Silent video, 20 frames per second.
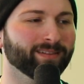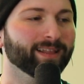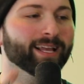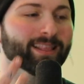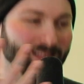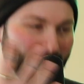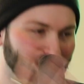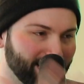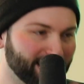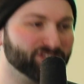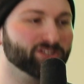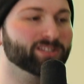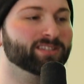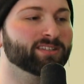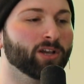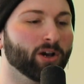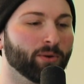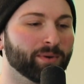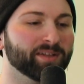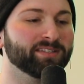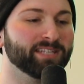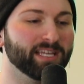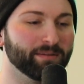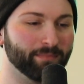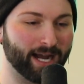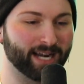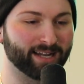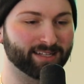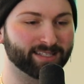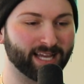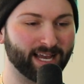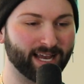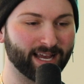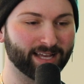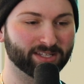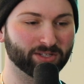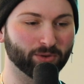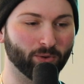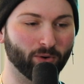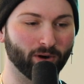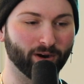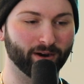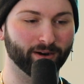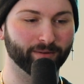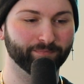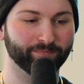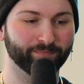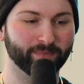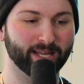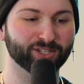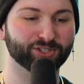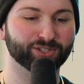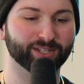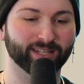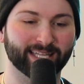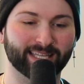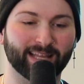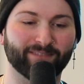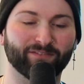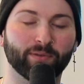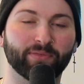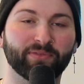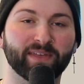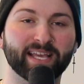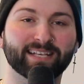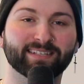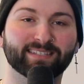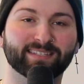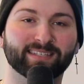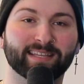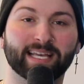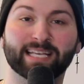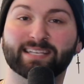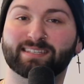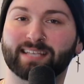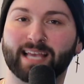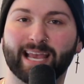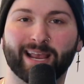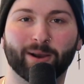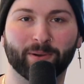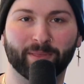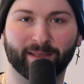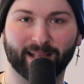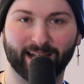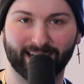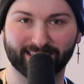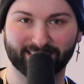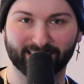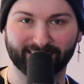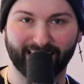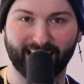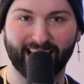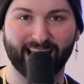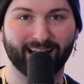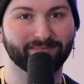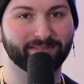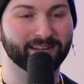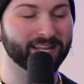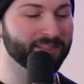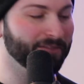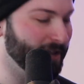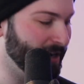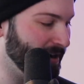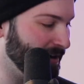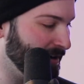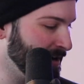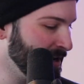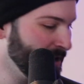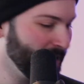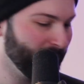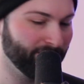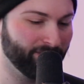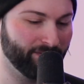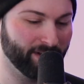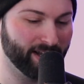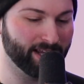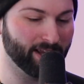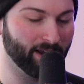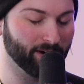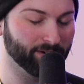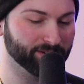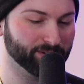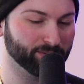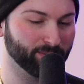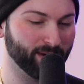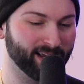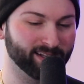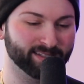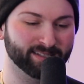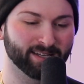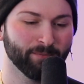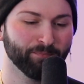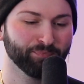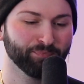let's just go with demonetized and shit like that for things they say or content they have in their videos, right?